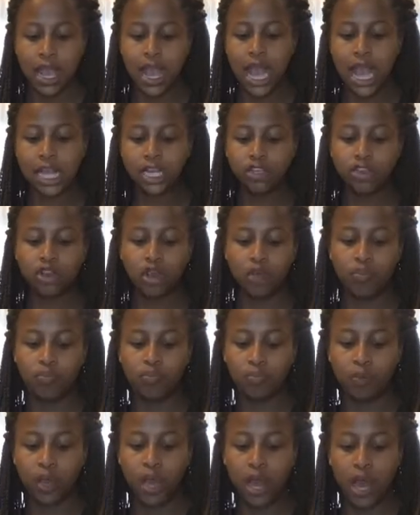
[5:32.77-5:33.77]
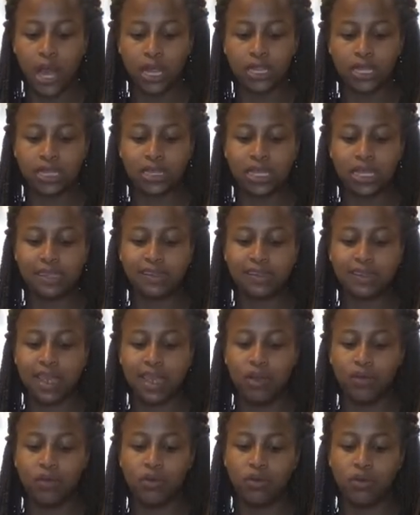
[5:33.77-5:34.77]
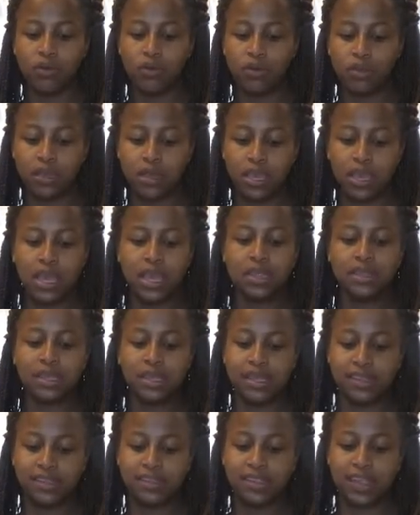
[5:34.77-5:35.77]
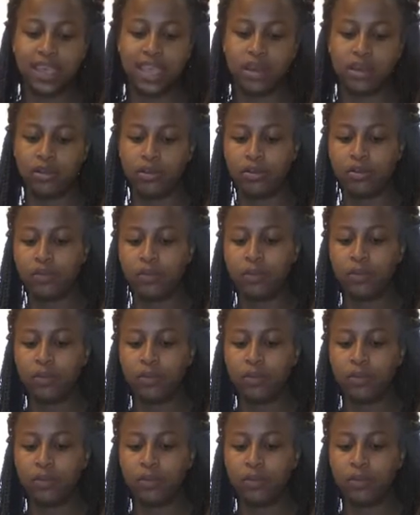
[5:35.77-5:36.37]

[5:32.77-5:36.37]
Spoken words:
and dump all of this out in the container.